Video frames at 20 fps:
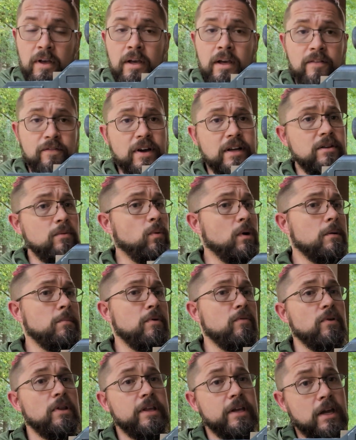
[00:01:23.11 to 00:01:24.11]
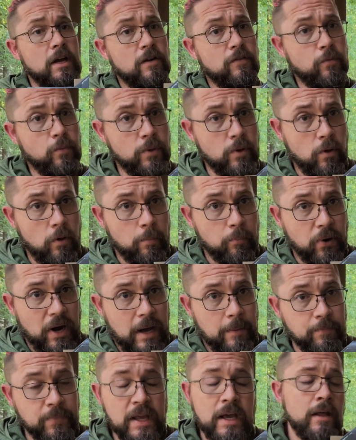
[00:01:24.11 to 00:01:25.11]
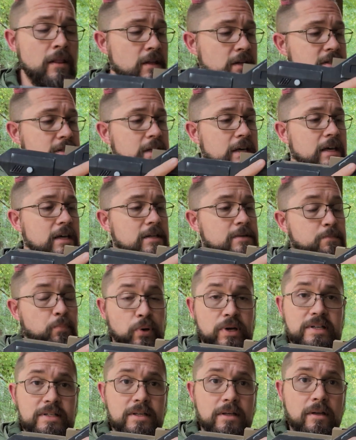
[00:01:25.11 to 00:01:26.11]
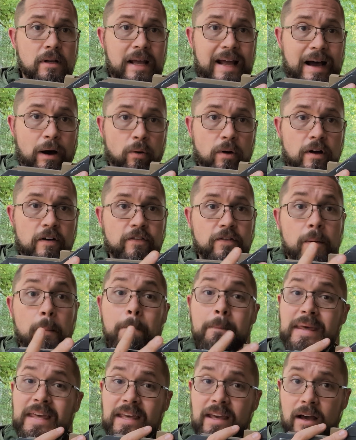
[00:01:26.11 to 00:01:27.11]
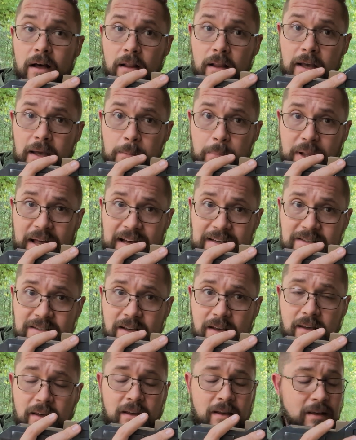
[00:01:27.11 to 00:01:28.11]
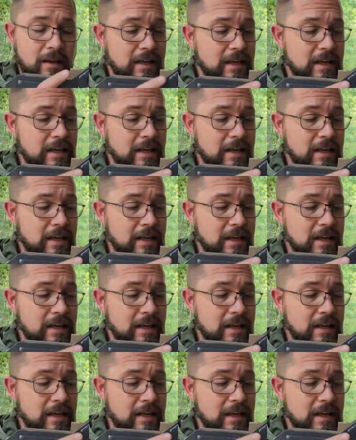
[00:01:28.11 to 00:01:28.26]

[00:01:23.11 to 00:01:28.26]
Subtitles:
In fact, you want to be really careful with the whole prop. This thing is printed out of PLA plastic.